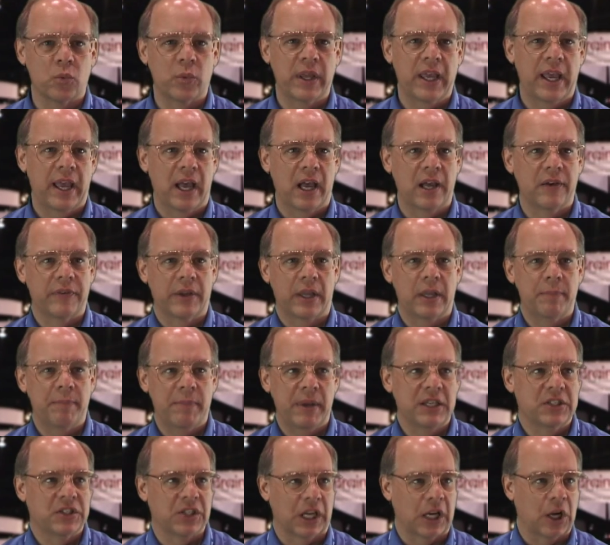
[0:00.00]
We have a
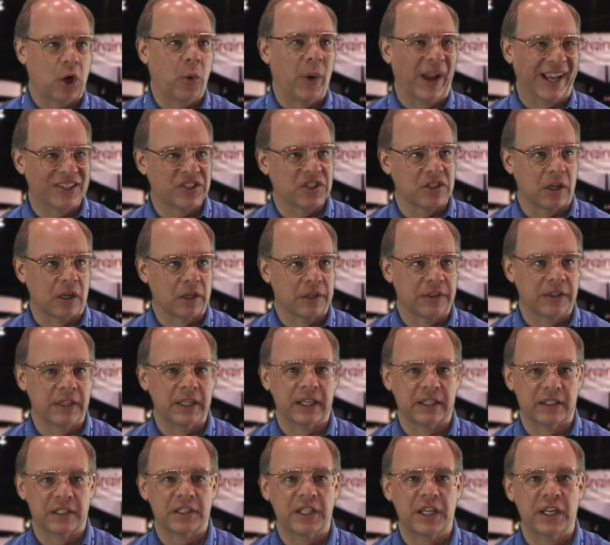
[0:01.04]
basic quick start
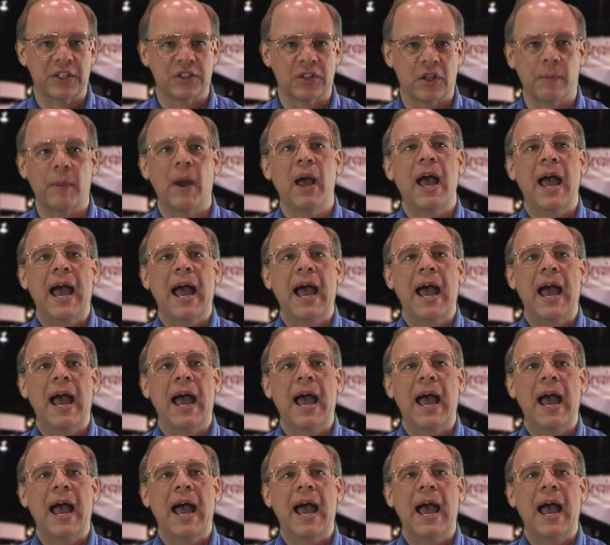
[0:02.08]
thing to teach them